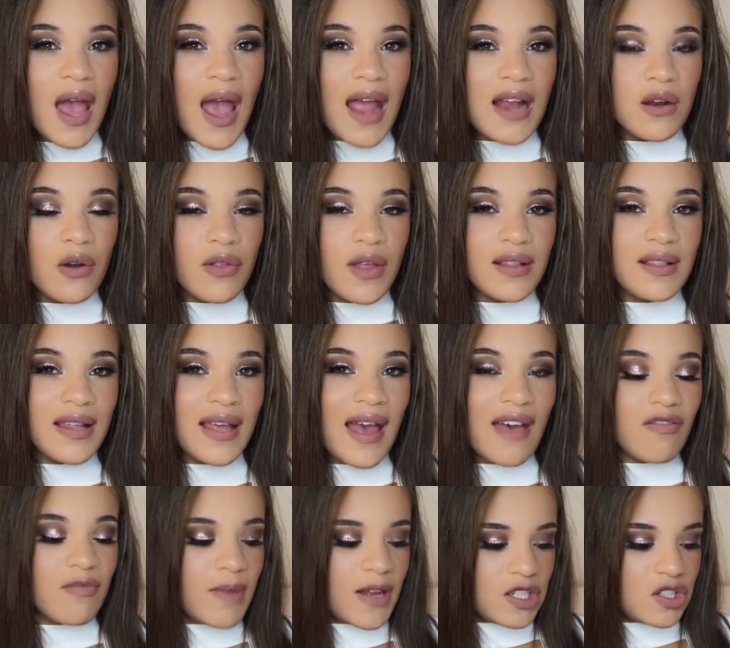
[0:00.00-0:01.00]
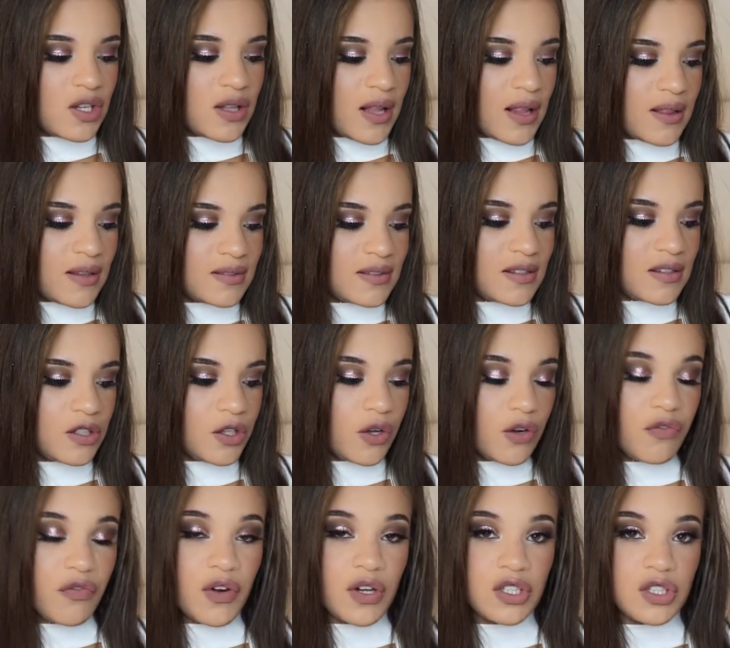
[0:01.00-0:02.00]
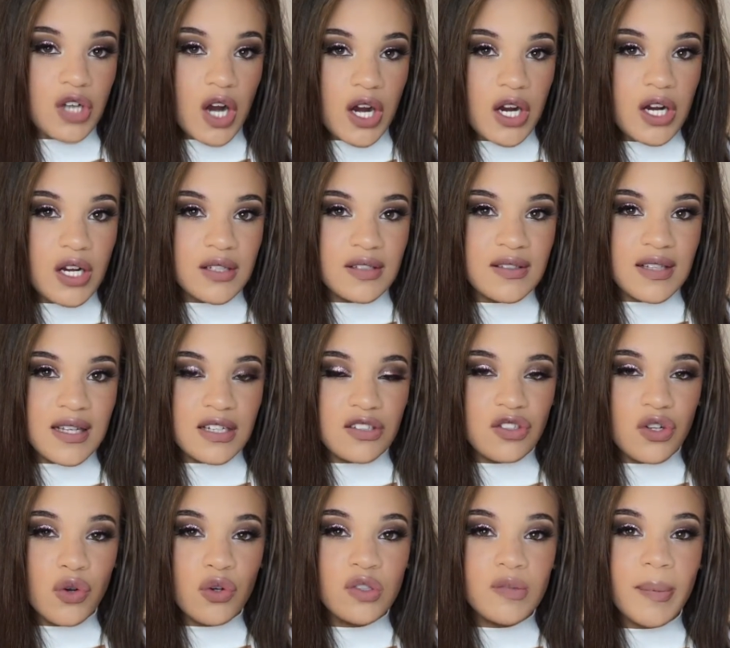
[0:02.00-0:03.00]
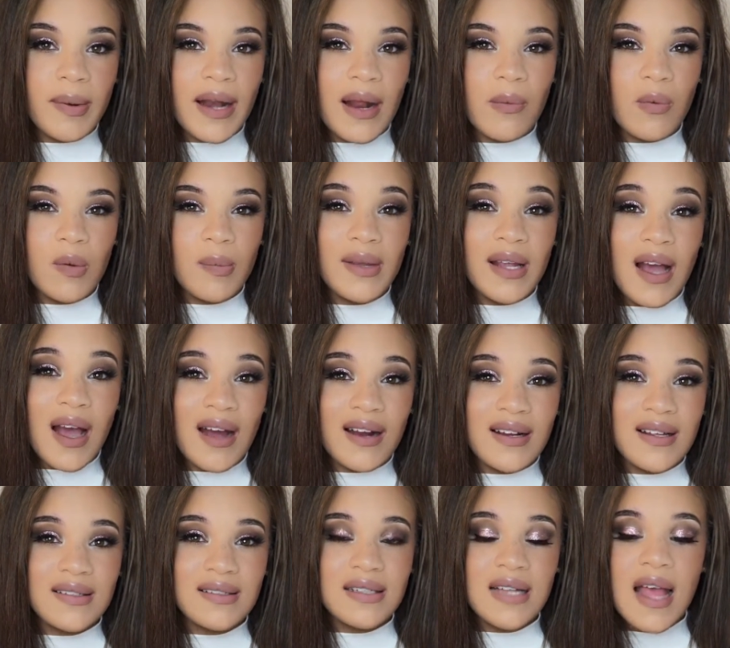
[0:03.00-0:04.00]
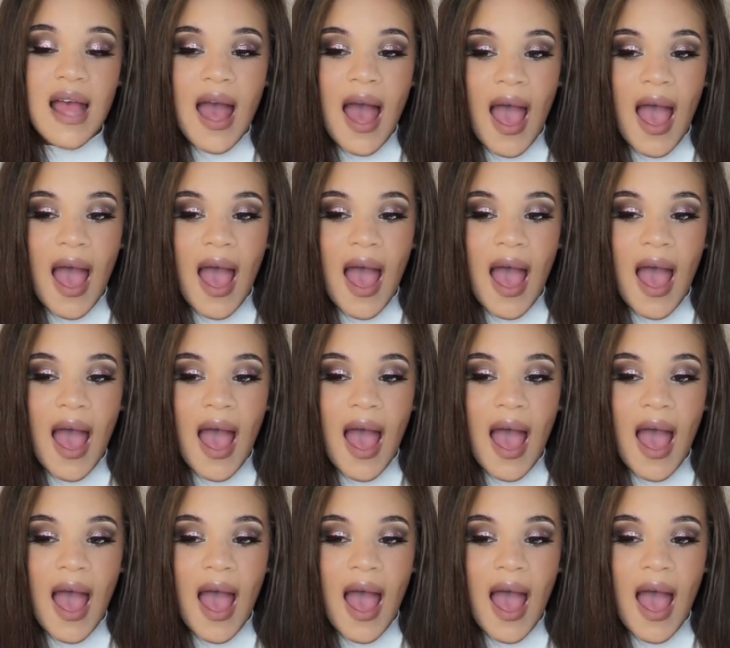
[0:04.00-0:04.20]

I know that they have mentioned that this is good for darker skin tones, but I will be honest,